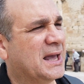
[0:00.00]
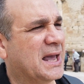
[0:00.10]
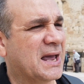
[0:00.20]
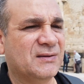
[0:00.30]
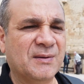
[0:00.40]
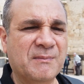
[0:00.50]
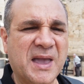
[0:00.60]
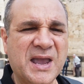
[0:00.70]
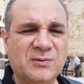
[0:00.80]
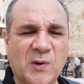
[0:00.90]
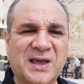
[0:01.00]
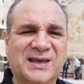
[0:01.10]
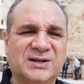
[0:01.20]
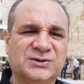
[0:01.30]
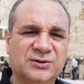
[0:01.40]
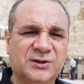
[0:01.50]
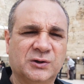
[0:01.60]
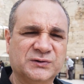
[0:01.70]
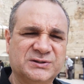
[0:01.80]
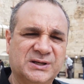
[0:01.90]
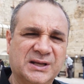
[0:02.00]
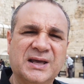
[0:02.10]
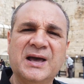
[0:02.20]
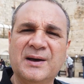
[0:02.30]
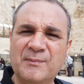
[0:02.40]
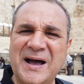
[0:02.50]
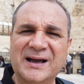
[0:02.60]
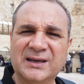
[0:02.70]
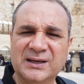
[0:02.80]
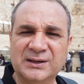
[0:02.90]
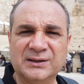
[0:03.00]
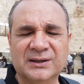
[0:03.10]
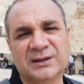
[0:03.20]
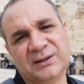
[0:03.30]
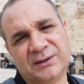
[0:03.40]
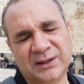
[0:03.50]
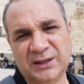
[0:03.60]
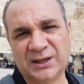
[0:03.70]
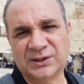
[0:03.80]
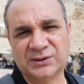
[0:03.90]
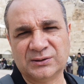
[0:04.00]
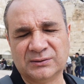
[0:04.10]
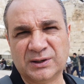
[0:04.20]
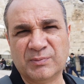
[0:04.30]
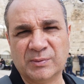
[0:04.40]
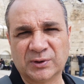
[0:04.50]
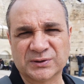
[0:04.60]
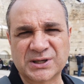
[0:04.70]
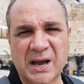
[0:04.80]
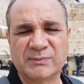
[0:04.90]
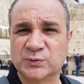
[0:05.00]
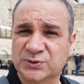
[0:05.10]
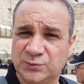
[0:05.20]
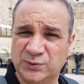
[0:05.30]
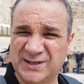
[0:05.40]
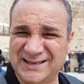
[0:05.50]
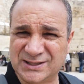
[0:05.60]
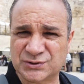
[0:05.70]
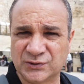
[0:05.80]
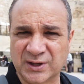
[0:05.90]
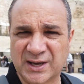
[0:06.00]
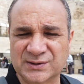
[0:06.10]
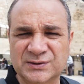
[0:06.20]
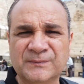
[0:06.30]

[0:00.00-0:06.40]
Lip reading: And the main way into the old city back in biblical times was through the eastern gate.